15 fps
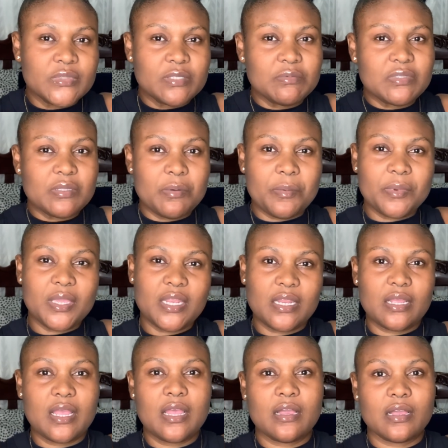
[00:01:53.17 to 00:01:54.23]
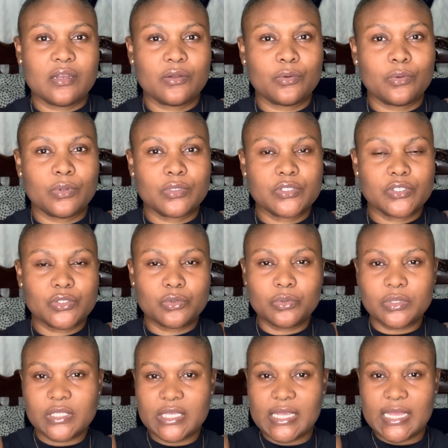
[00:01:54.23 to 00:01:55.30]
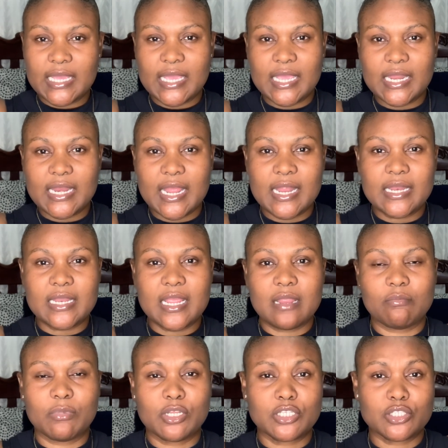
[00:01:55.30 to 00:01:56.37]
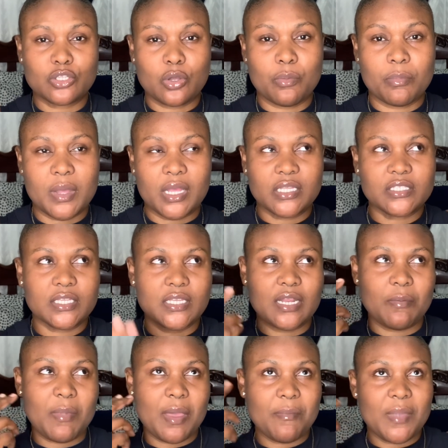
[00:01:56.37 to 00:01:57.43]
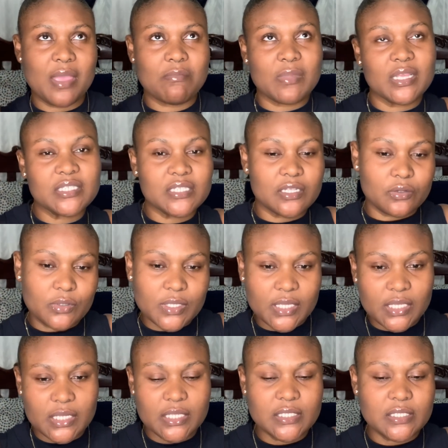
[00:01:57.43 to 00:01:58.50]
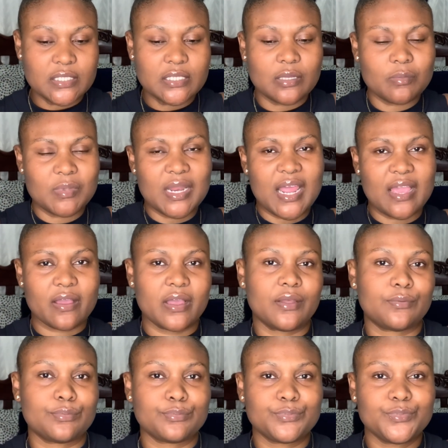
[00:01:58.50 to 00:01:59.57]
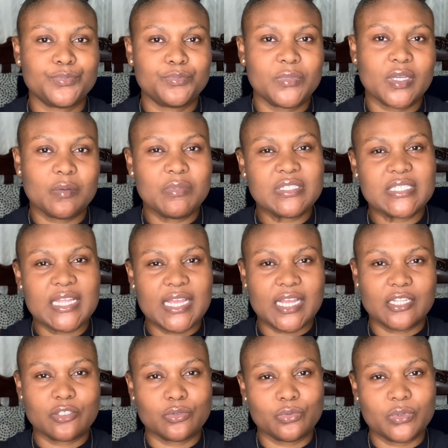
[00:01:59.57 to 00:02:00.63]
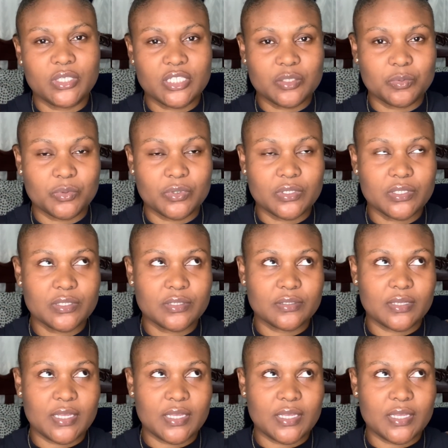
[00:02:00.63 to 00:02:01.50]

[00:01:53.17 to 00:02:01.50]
so let me get the hang of the whole school thing again and then we just come back so in my mind i said okay this will be like um I'm gonna miss like a two weeks post